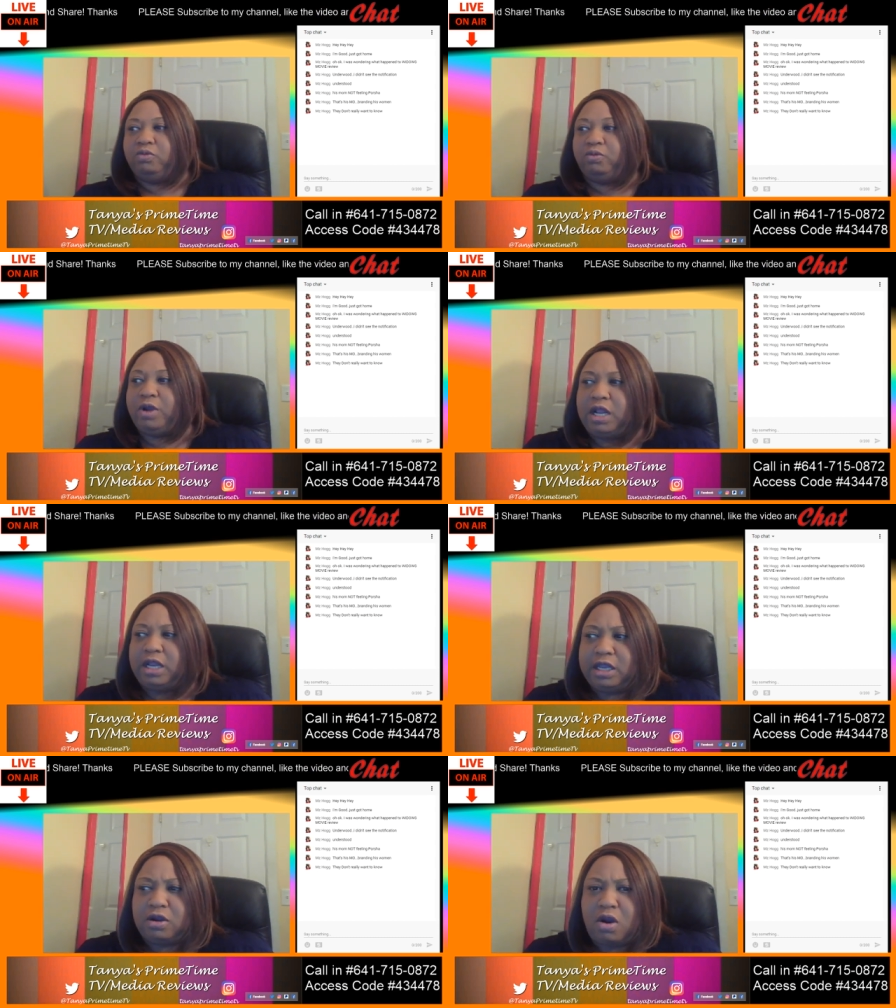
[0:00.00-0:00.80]

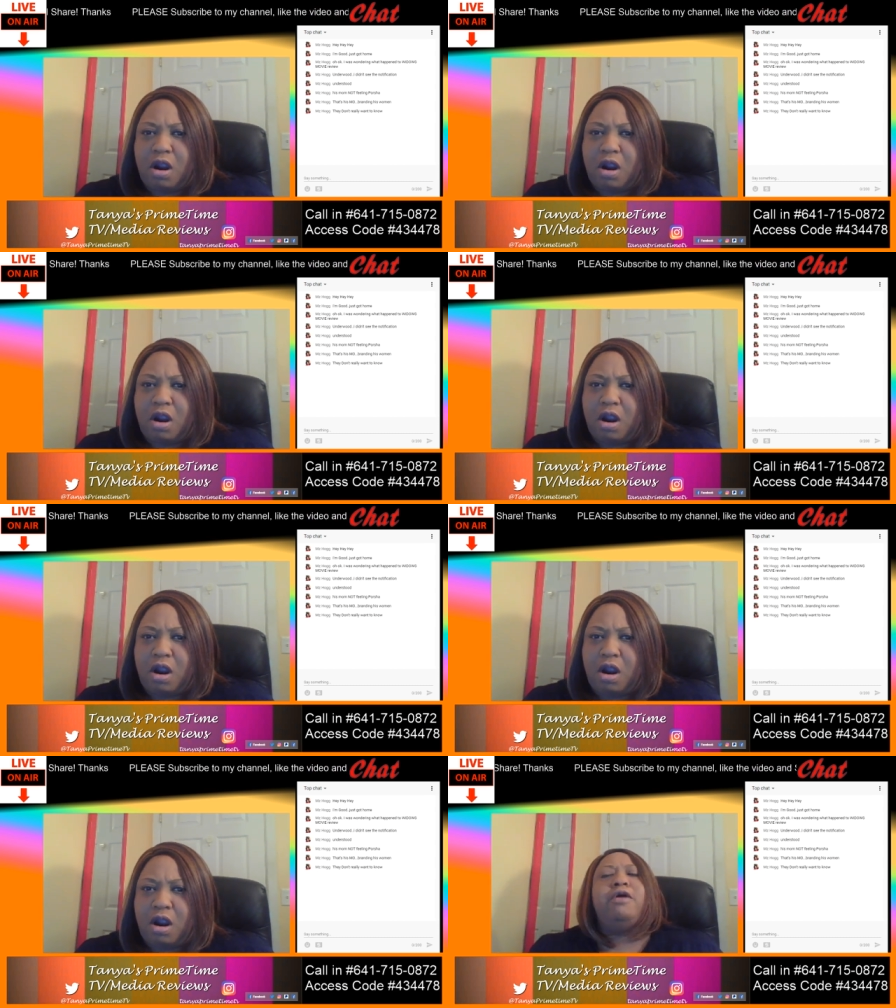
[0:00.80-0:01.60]
Really, girl?
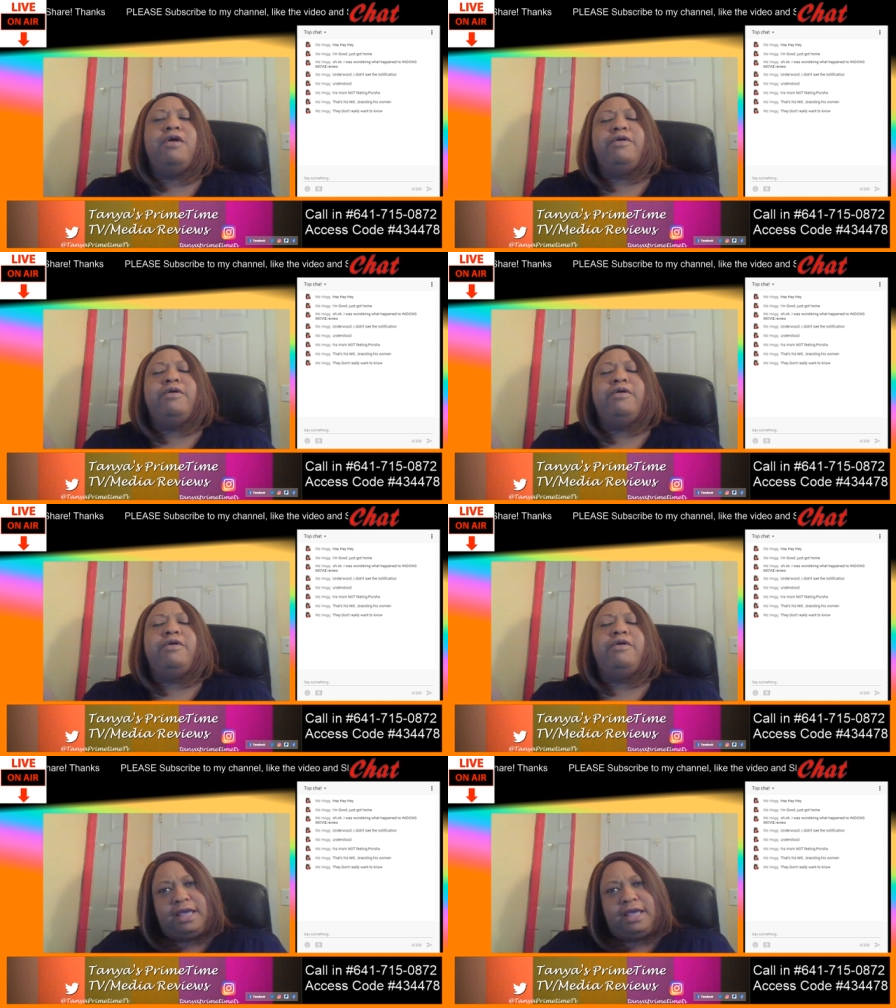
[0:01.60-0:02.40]
No, he
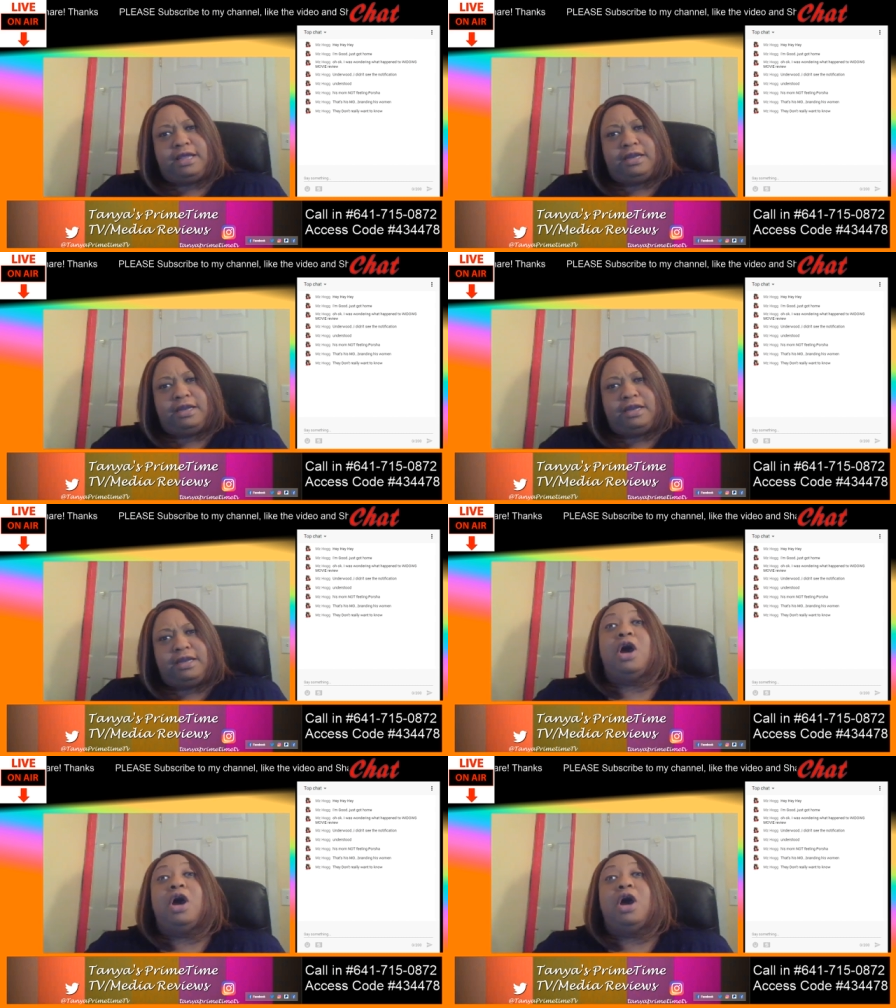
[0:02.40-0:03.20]
didn't.
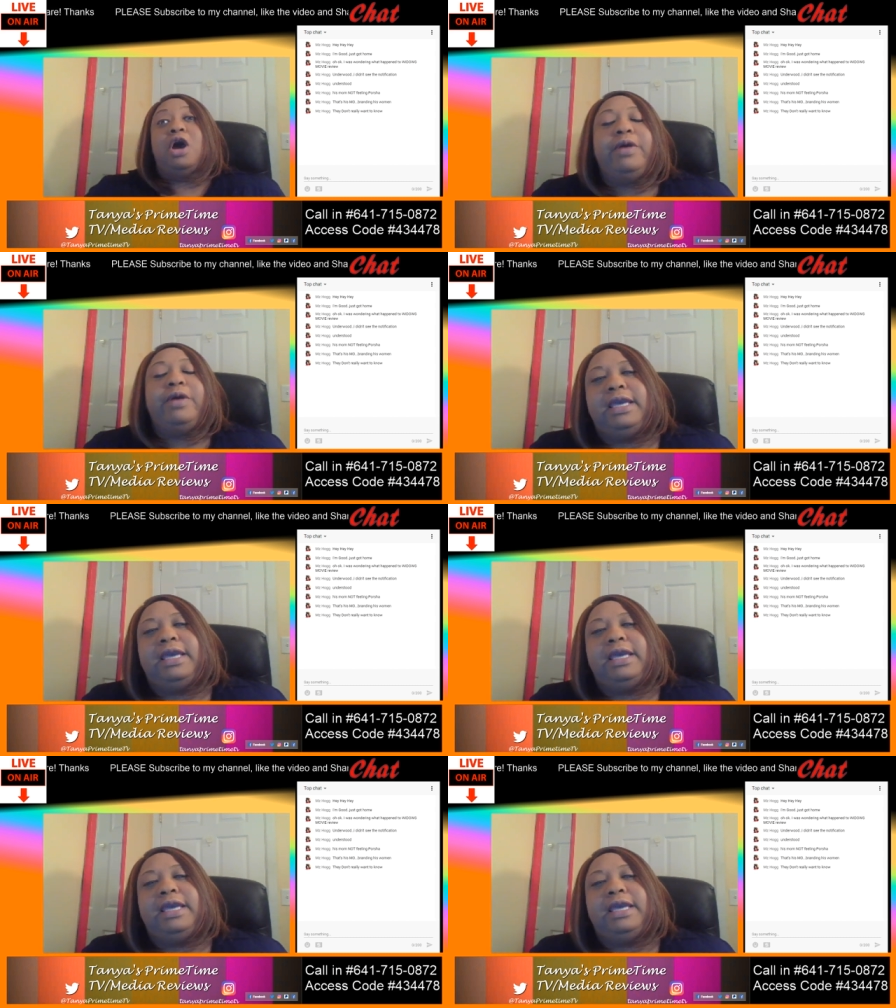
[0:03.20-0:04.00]
No, he
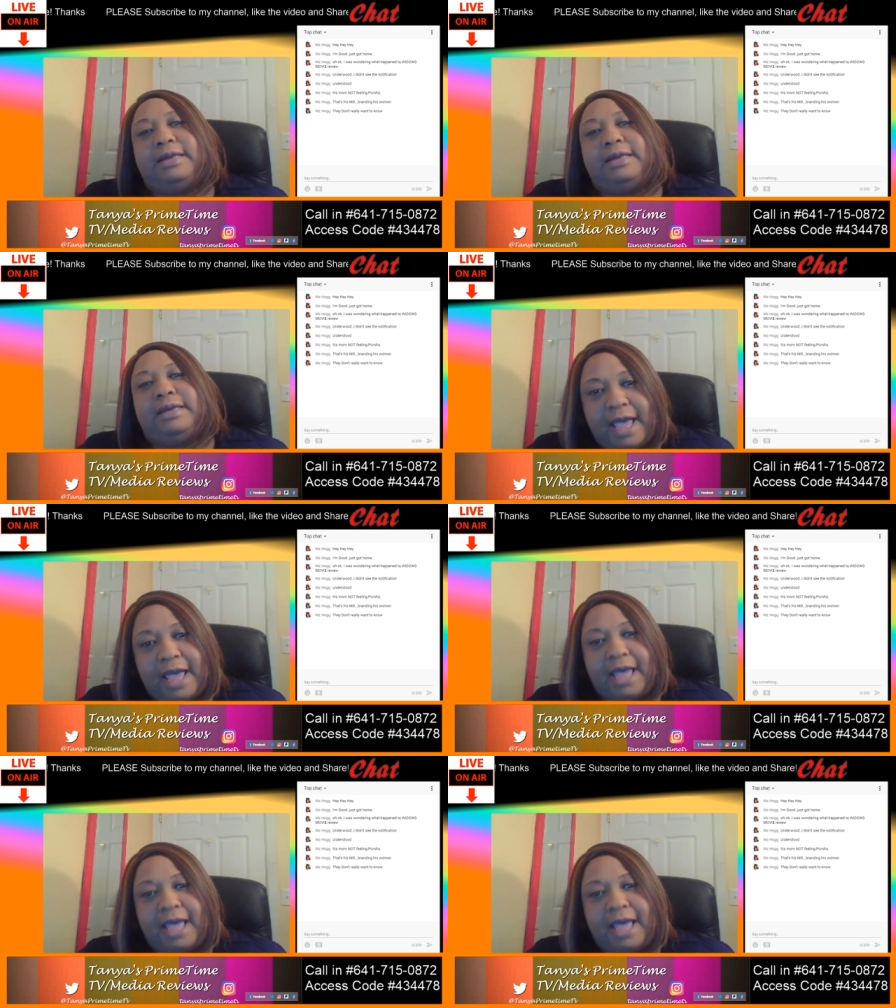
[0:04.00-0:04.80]
did
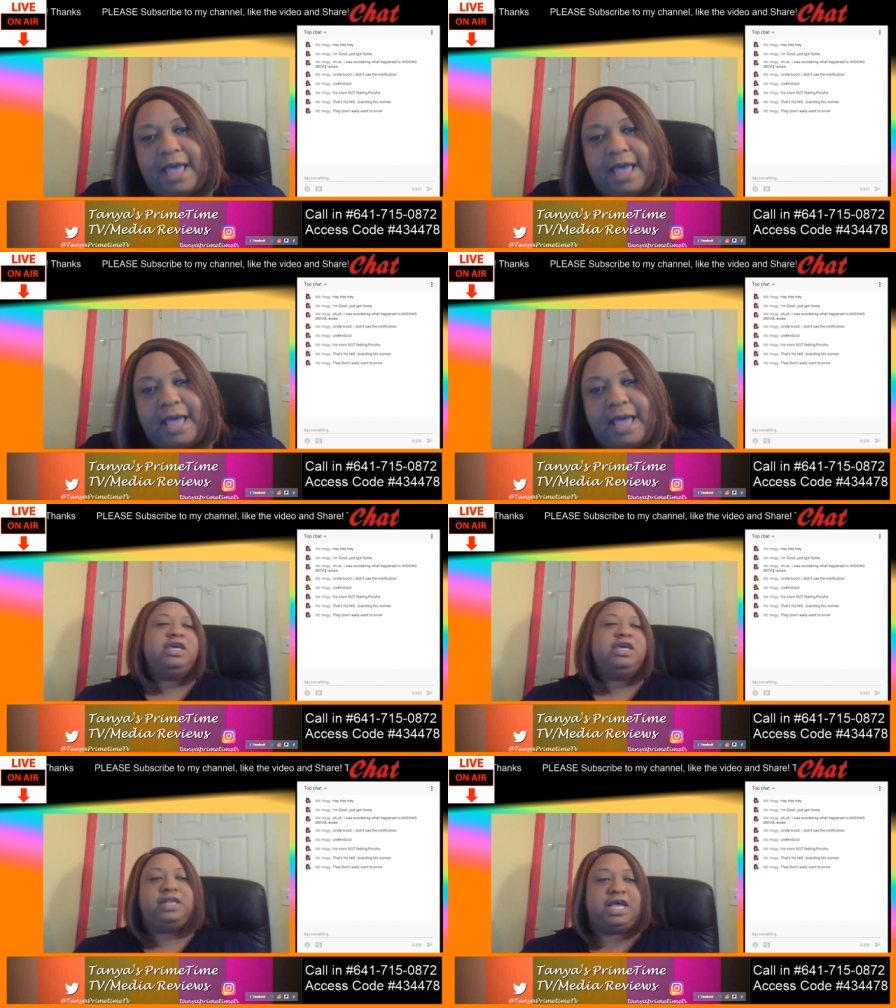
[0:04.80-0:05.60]
not.
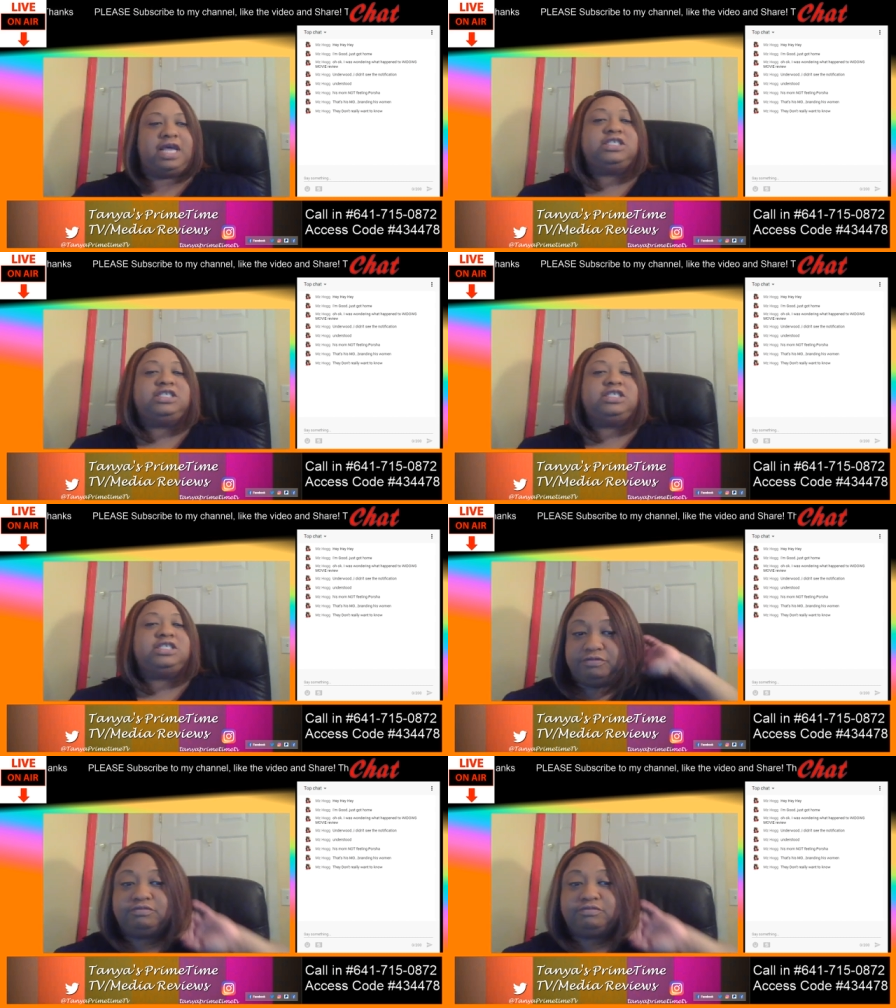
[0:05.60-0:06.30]
That's Tanya.